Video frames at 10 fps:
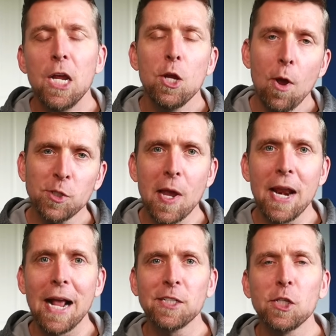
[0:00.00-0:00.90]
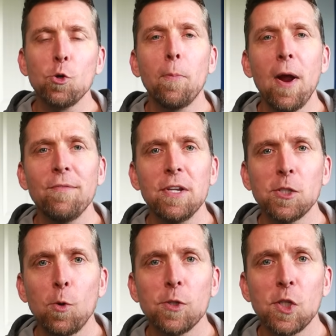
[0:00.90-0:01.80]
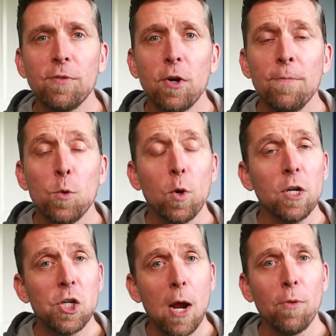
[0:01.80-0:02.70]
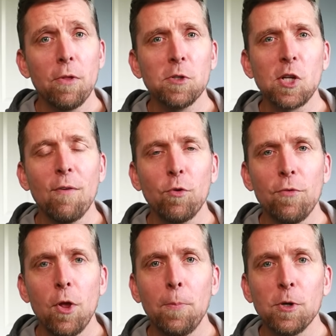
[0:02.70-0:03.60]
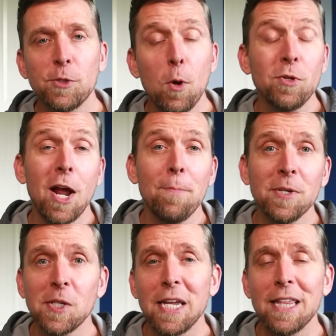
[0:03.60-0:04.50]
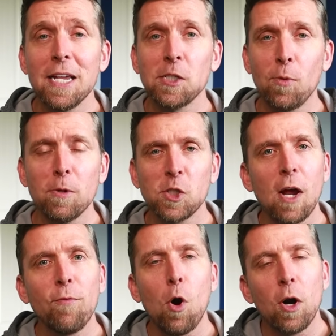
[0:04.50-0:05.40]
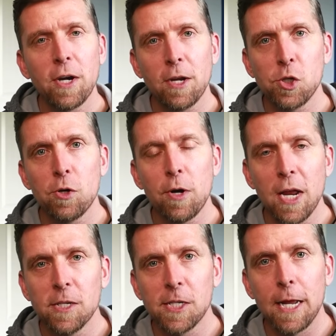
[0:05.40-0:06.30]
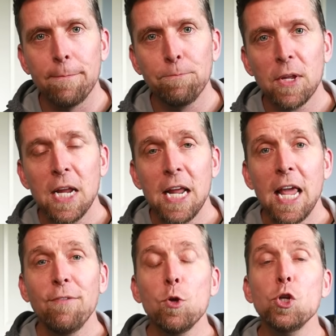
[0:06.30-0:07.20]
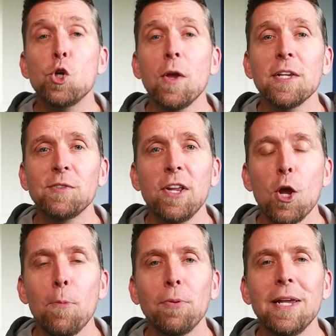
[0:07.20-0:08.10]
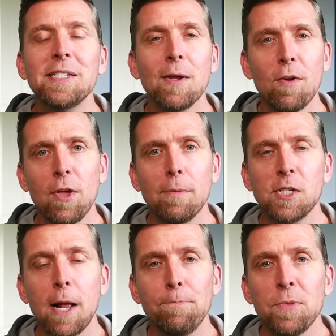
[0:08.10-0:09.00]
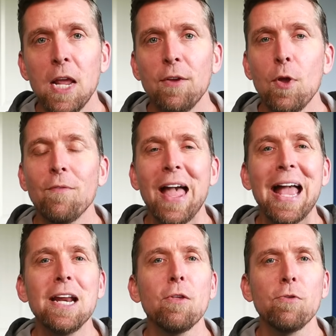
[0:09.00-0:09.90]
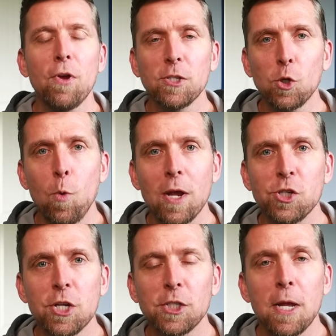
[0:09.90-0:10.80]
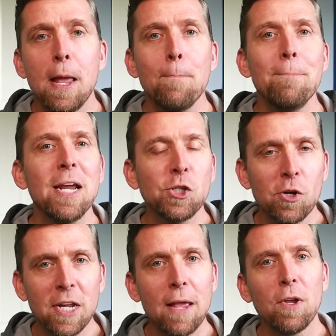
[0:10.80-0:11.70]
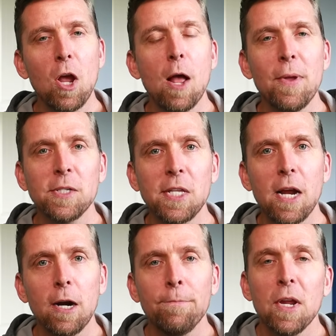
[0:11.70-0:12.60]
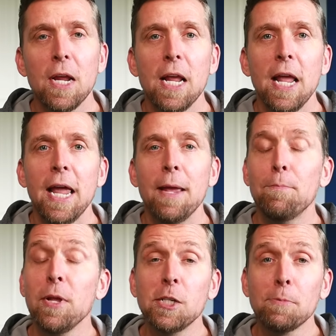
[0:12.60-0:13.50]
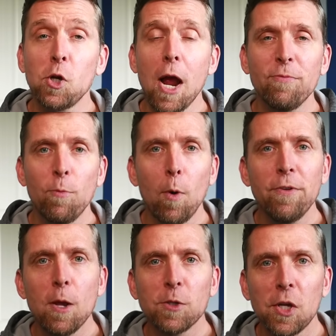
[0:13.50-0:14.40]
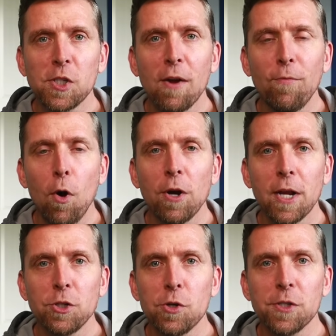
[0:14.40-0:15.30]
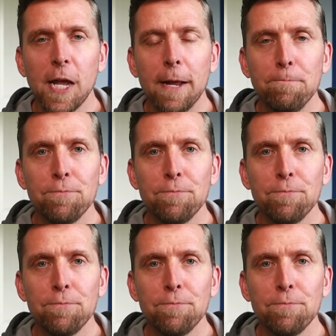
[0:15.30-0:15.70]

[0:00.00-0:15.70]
You also get access to a private Discord server where you can chat with other software developers about topics like this around software architecture and design. If you enjoyed this video, please give it a thumbs up. If you have any other thoughts or questions, make sure to get in the comments there. And please subscribe for more videos on software architecture and design.